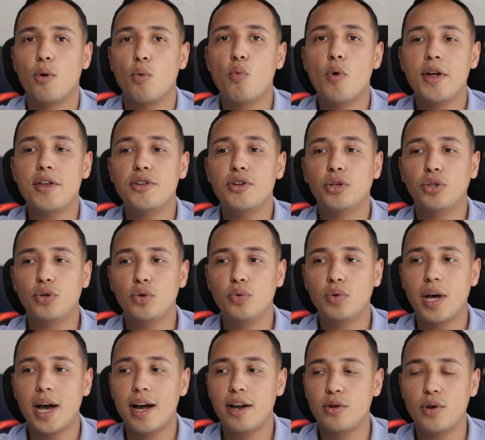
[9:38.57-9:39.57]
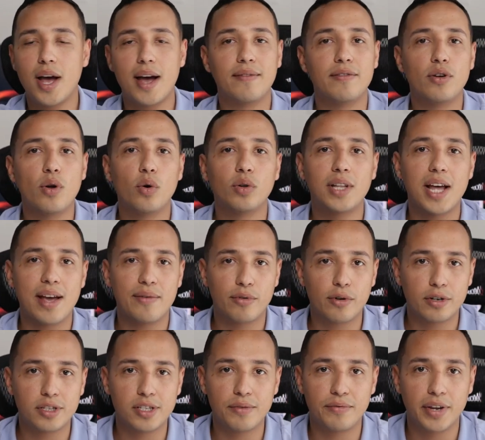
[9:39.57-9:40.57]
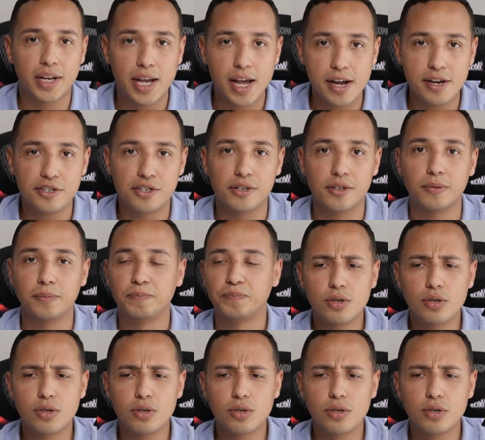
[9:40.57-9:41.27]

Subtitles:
When you do that, you have no diversification.